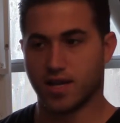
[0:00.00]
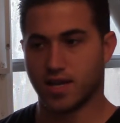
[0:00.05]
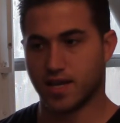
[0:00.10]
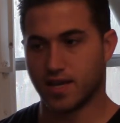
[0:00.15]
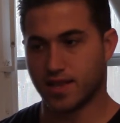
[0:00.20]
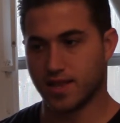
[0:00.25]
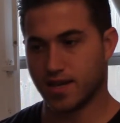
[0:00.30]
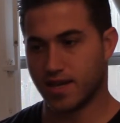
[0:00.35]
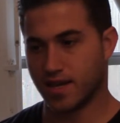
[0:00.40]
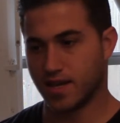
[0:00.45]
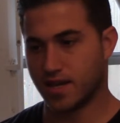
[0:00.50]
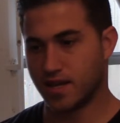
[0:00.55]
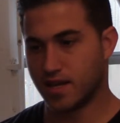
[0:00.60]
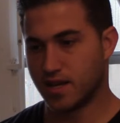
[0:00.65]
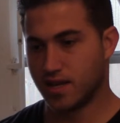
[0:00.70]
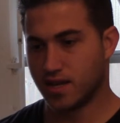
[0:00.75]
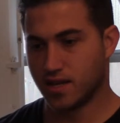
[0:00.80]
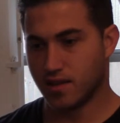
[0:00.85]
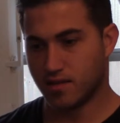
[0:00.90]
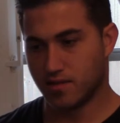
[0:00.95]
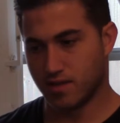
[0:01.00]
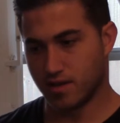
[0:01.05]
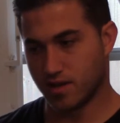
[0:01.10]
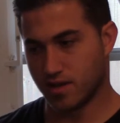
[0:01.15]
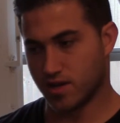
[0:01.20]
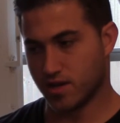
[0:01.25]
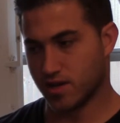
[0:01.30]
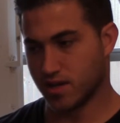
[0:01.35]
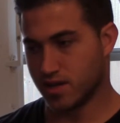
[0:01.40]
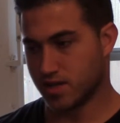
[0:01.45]
And then
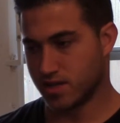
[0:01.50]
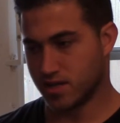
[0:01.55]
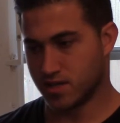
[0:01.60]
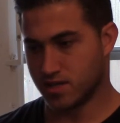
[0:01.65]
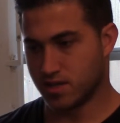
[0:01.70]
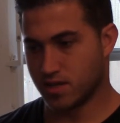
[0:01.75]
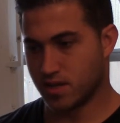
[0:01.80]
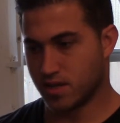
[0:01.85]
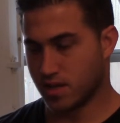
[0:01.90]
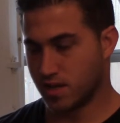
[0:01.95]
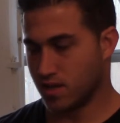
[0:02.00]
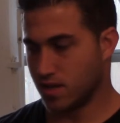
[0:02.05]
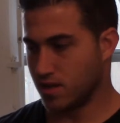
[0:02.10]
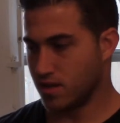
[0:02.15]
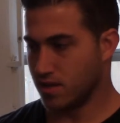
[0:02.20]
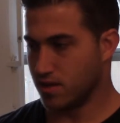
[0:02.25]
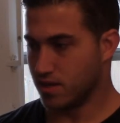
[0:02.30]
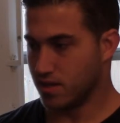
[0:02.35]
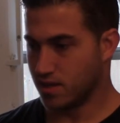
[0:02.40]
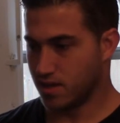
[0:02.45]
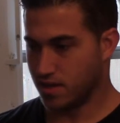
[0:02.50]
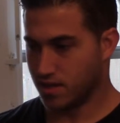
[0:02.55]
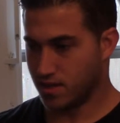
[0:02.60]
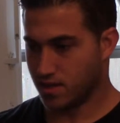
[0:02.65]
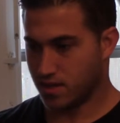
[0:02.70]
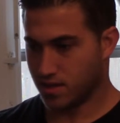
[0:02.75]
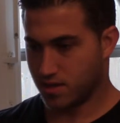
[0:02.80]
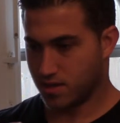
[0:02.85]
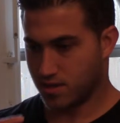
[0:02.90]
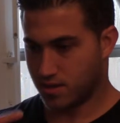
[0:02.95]
there is the
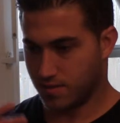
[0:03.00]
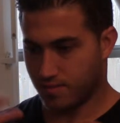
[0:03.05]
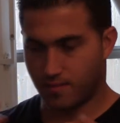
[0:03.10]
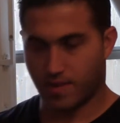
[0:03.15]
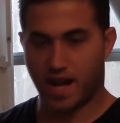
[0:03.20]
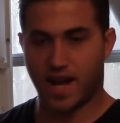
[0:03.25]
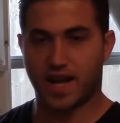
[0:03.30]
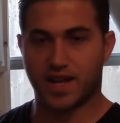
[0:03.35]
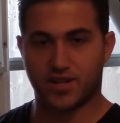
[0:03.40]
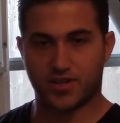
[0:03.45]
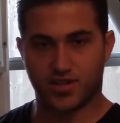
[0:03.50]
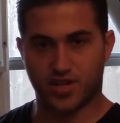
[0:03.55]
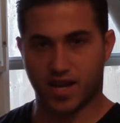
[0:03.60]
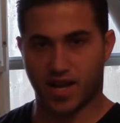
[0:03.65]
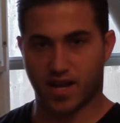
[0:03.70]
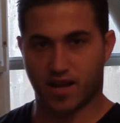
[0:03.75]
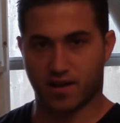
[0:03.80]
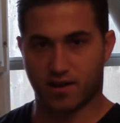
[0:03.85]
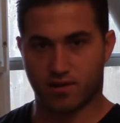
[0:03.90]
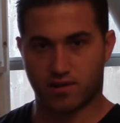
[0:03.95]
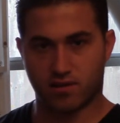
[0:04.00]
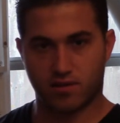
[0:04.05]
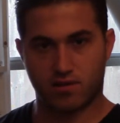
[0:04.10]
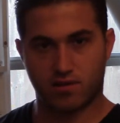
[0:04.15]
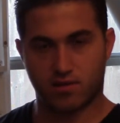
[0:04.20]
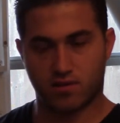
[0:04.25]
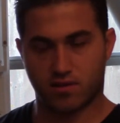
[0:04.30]
the mind chatter,